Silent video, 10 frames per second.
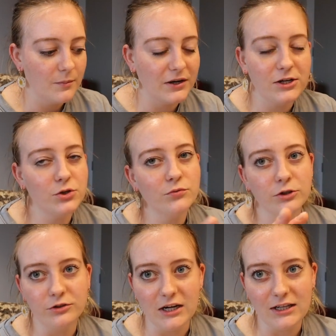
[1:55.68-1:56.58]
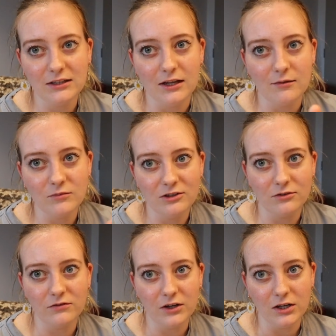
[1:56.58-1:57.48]
But I don't regret it. Like, I'm
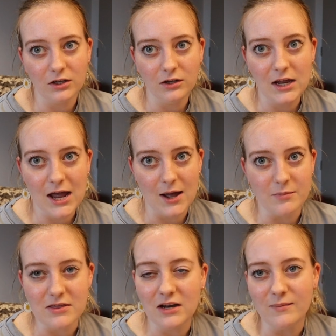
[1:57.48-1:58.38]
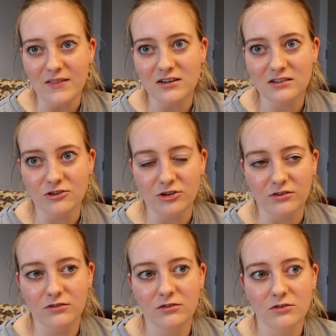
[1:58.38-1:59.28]
still very happy that I made the
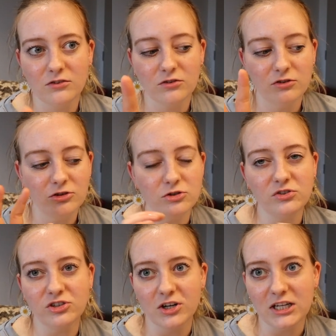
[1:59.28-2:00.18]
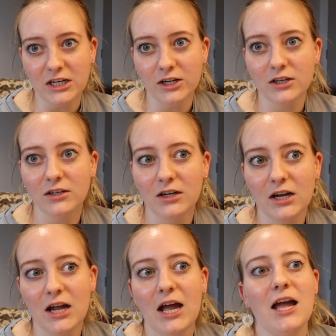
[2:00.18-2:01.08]
decision to start here
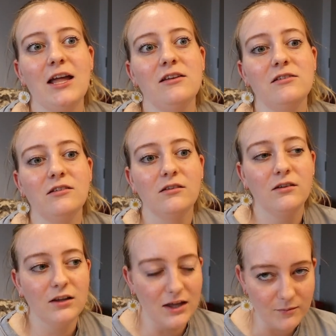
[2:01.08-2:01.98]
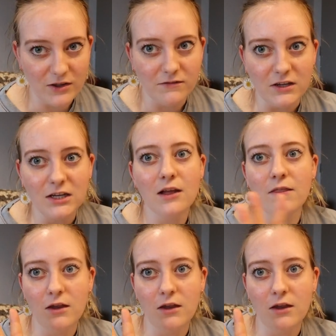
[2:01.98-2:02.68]
and get my feet and